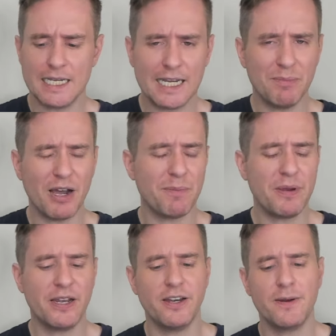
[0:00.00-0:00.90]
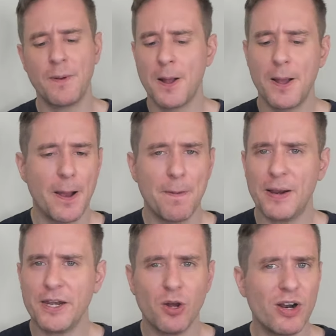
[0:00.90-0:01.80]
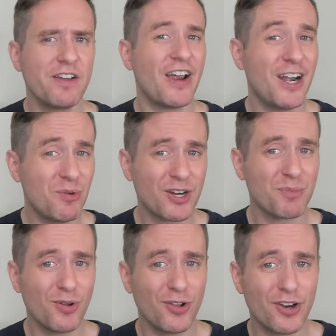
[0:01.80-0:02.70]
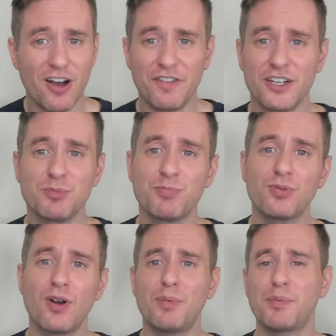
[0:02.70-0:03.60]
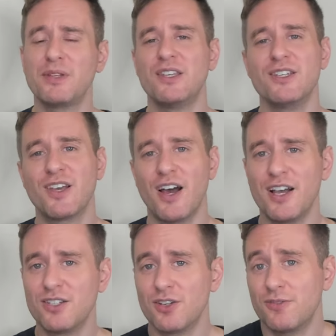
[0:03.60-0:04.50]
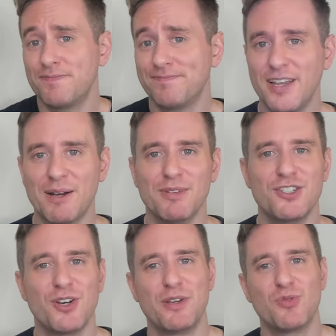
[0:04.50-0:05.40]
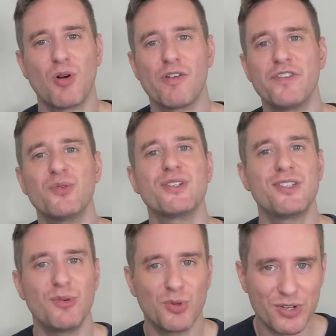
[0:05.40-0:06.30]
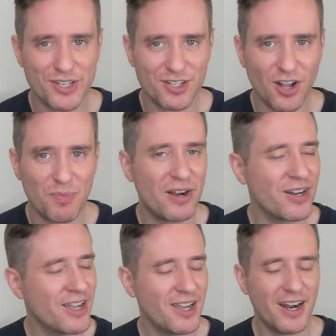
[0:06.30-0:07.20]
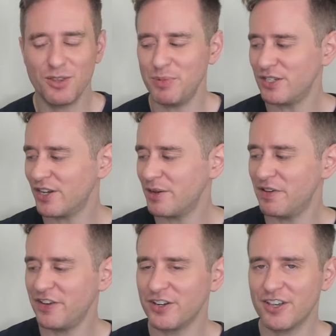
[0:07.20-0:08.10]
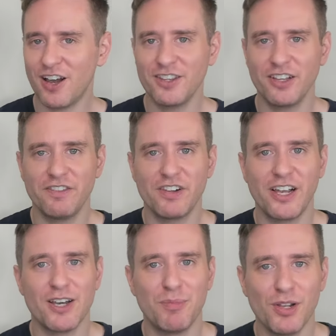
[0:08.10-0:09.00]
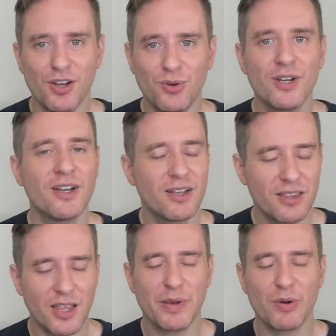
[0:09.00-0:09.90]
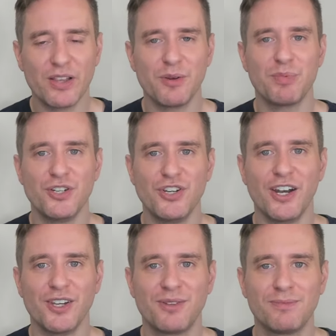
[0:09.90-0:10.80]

in my opinion. But you know what, if anyone can pull it off, it's probably these guys. So yeah, let's jump into our review, see what the whiskey's all about, and in the meantime, if you could kindly leave a like down below, that'd be greatly appreciated.